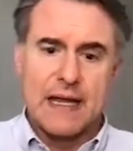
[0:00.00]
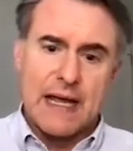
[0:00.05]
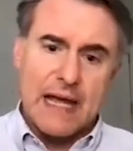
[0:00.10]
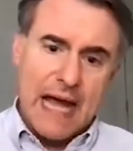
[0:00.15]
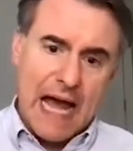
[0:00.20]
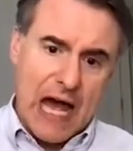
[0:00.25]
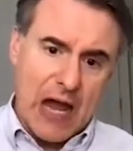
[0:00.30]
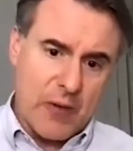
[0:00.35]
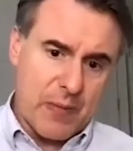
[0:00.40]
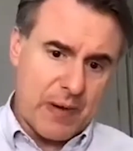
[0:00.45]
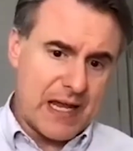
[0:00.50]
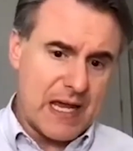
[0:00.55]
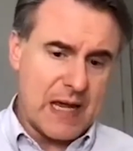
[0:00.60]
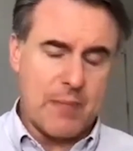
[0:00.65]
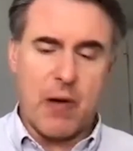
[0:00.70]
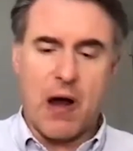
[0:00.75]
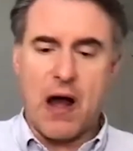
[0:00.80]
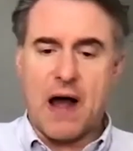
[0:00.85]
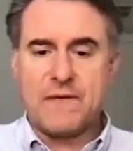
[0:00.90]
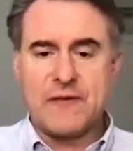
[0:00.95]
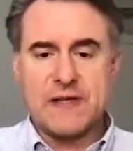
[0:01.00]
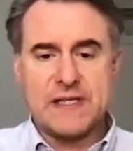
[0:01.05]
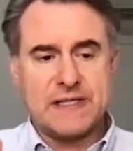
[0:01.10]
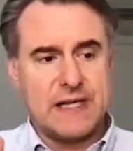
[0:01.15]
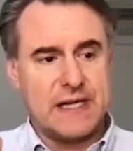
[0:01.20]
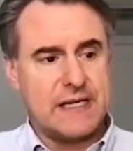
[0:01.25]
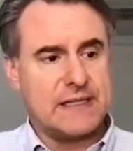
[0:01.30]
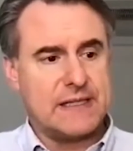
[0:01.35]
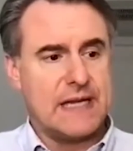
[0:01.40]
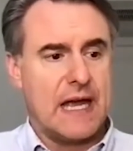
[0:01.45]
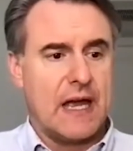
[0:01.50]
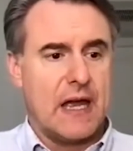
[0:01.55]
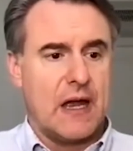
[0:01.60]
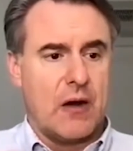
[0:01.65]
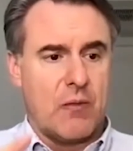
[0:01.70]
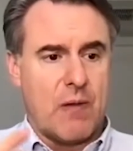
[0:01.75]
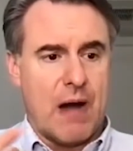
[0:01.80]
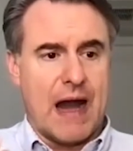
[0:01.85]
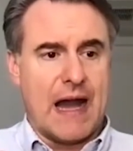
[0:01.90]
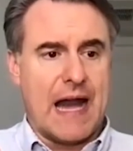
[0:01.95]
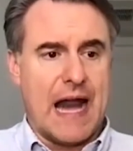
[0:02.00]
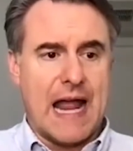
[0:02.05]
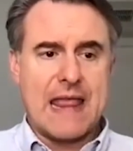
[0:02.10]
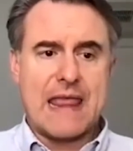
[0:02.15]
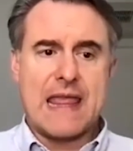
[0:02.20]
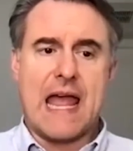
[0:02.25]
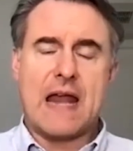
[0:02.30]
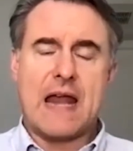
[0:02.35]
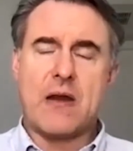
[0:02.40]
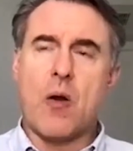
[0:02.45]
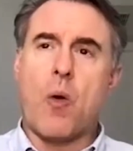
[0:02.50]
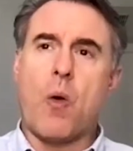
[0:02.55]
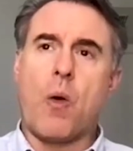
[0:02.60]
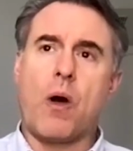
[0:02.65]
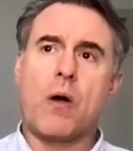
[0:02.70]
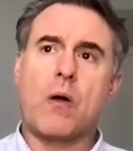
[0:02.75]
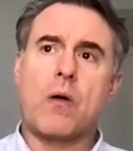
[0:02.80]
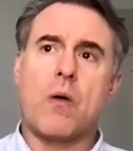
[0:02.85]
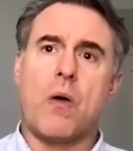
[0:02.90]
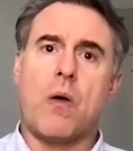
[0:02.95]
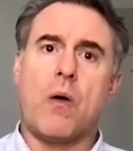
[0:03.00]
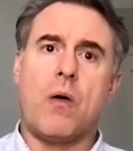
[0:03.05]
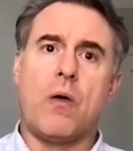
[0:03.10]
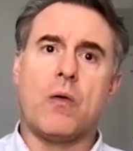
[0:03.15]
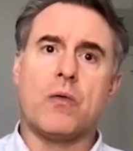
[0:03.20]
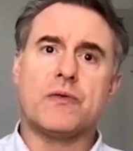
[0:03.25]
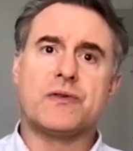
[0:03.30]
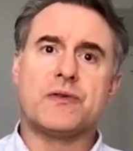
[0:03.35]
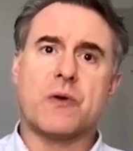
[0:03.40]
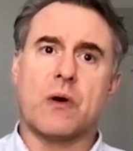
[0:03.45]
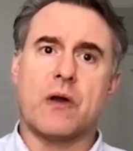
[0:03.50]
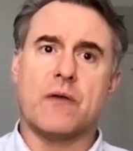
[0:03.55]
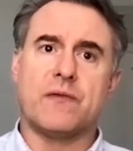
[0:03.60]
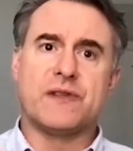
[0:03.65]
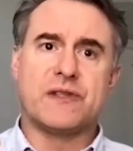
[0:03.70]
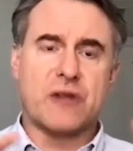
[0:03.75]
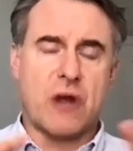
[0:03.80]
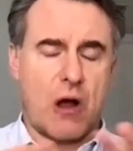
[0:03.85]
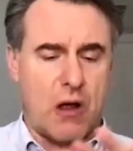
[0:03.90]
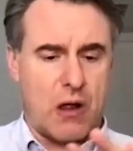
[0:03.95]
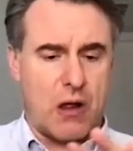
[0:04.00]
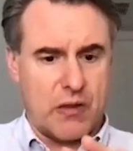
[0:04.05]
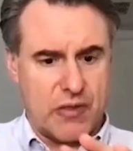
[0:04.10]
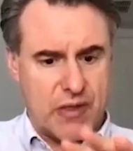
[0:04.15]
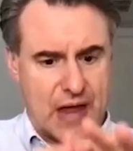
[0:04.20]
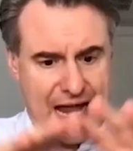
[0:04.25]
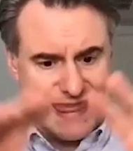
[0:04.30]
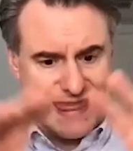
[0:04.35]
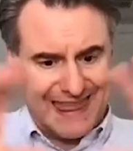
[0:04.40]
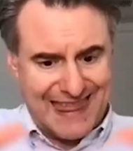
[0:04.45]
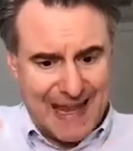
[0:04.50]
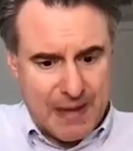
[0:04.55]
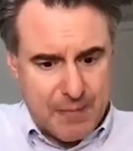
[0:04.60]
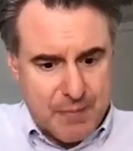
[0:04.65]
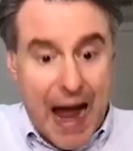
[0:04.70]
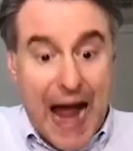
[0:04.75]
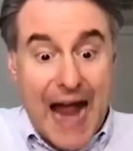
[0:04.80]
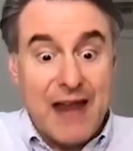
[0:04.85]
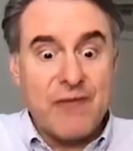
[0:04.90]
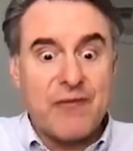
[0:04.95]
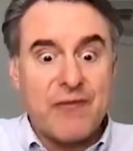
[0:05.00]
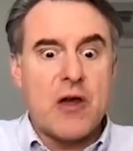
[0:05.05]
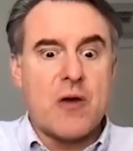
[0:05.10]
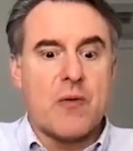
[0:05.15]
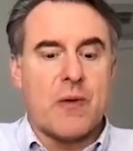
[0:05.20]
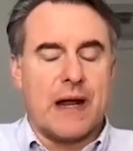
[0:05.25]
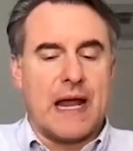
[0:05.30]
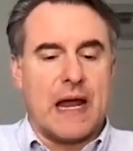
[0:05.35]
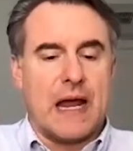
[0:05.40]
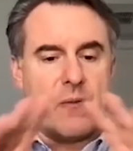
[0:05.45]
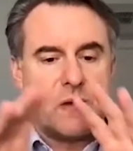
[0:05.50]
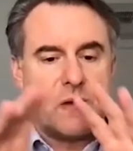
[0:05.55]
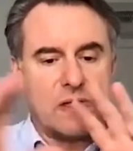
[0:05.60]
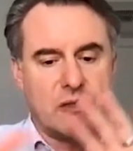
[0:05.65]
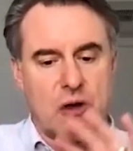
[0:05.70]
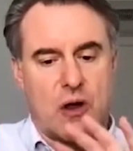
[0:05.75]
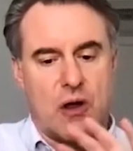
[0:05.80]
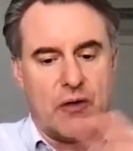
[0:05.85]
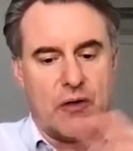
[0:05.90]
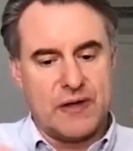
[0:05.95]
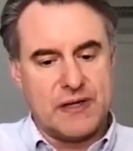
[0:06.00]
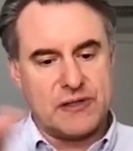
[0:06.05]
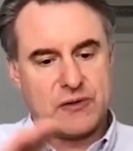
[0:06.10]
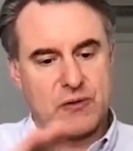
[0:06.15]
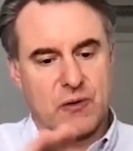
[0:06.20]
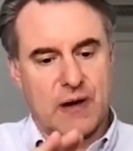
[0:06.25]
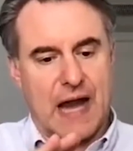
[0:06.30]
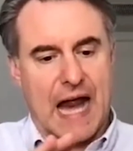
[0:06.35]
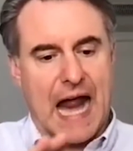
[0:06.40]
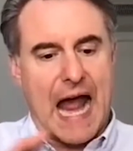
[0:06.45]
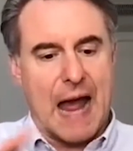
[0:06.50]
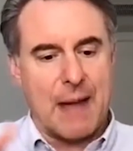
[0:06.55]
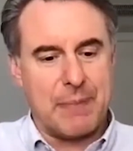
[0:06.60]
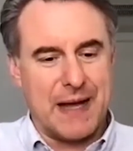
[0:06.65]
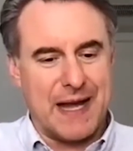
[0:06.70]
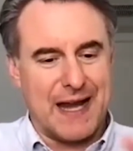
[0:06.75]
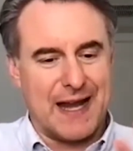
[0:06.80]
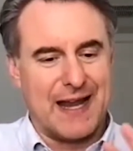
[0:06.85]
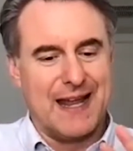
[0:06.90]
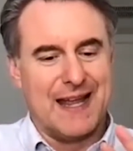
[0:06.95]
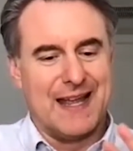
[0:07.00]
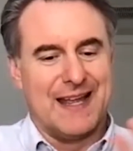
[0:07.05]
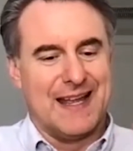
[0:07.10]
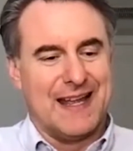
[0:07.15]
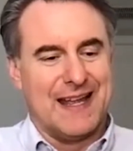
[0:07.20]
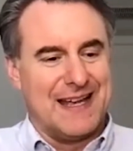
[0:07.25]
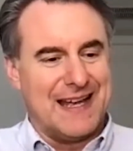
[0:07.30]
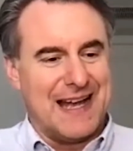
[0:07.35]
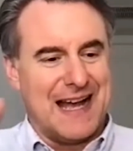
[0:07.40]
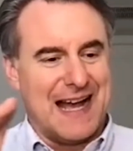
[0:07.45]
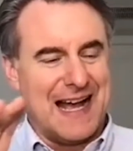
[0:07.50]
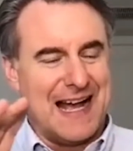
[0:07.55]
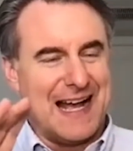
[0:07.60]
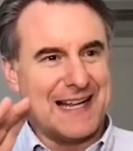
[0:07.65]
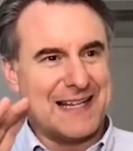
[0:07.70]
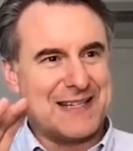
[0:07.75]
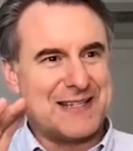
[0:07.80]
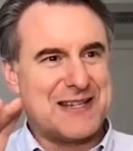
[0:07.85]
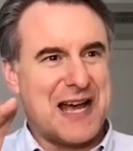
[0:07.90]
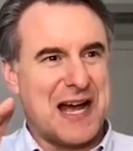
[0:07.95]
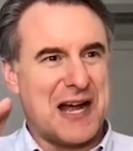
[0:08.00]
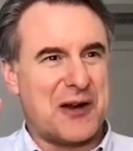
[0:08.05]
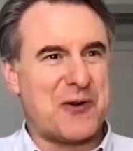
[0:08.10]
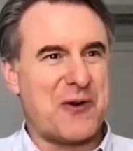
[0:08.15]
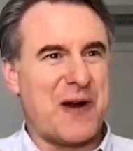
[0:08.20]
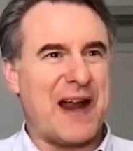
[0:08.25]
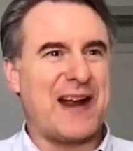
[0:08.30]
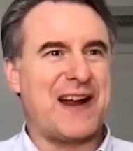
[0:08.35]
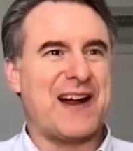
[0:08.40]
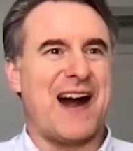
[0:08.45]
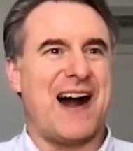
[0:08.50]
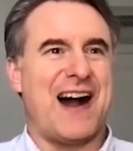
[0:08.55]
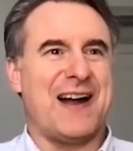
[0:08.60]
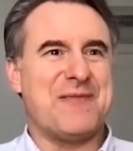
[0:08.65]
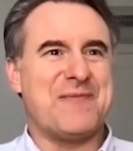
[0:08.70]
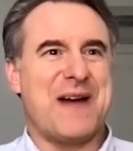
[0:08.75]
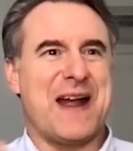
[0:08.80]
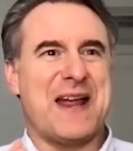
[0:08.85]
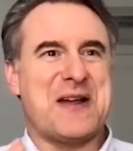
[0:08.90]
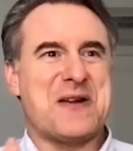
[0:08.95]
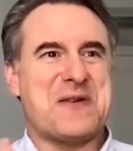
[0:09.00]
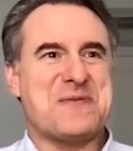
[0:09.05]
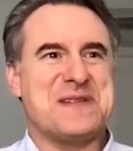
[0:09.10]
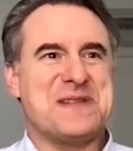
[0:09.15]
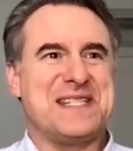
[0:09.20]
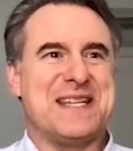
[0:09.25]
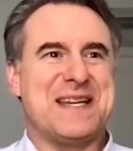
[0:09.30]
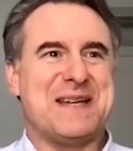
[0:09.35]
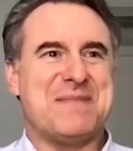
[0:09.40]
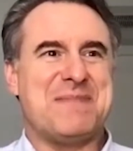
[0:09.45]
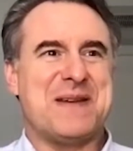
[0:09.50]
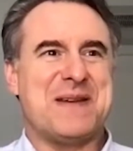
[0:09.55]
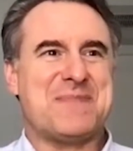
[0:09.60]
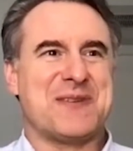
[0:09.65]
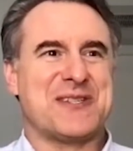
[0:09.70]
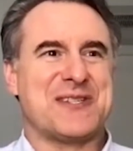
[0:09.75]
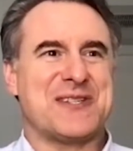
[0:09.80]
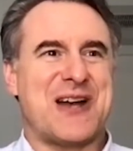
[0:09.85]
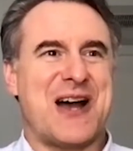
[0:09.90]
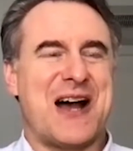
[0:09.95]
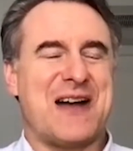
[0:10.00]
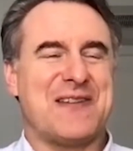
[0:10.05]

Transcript: How do we keep offices? Right. And then Oracle sort of saw, I think my view again was saw this sort of happening. Craig Conway, who was the PeopleSoft